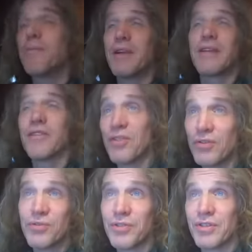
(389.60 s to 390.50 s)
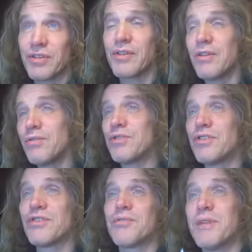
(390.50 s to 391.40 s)
it be an illusion? An
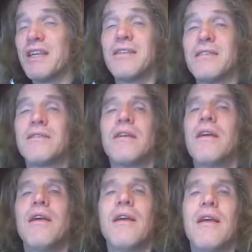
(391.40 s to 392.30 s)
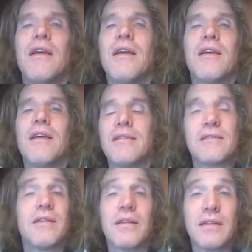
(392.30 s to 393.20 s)
illusion just means it's
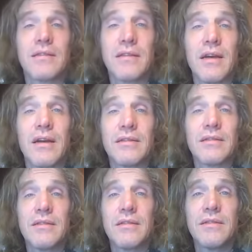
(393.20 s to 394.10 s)
synthesized.